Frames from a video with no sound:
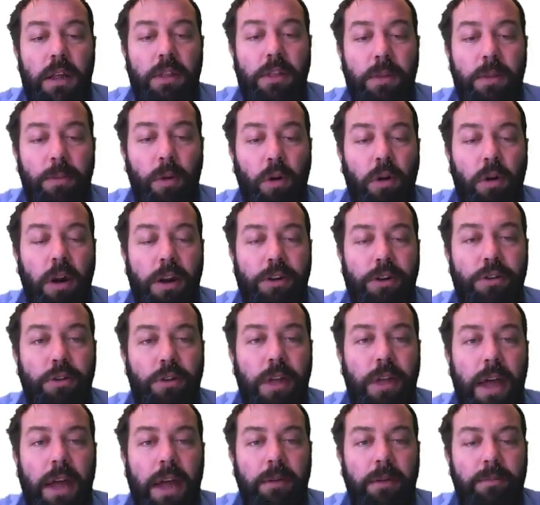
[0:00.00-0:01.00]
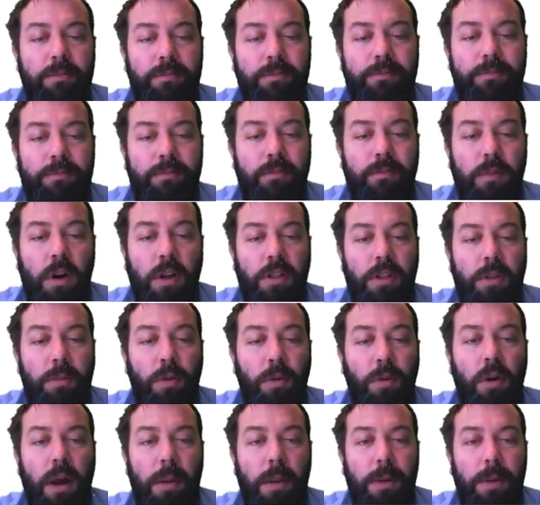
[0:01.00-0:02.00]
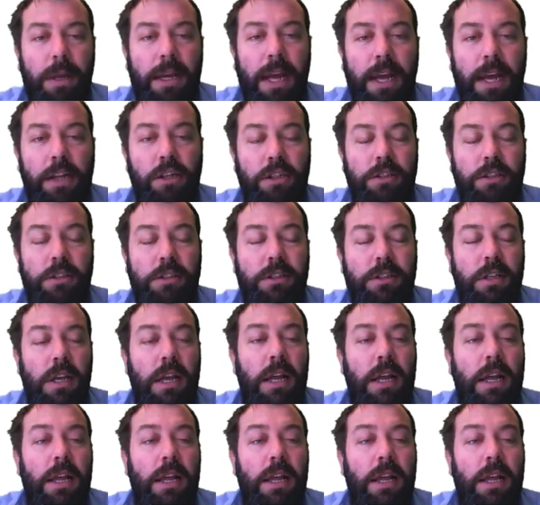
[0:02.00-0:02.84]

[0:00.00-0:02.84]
The more I do that, right, the more applications,